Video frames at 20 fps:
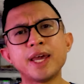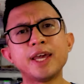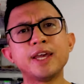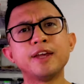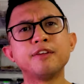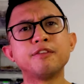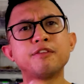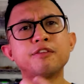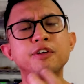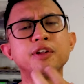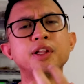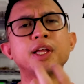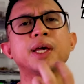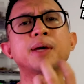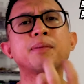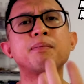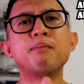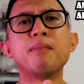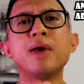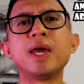And for
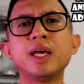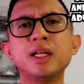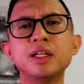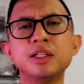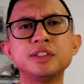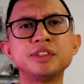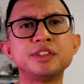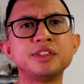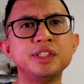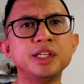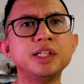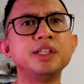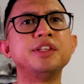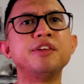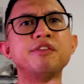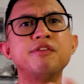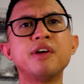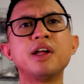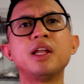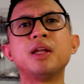like males, they'll
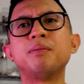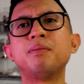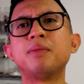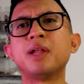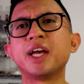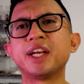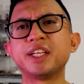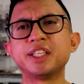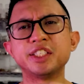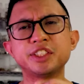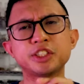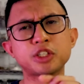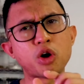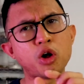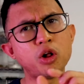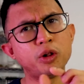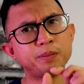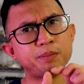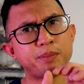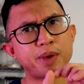develop like this
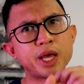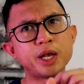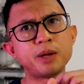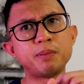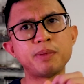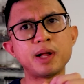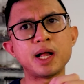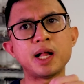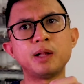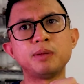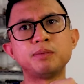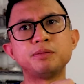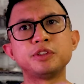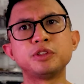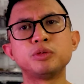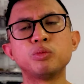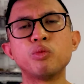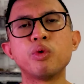called pedipalps,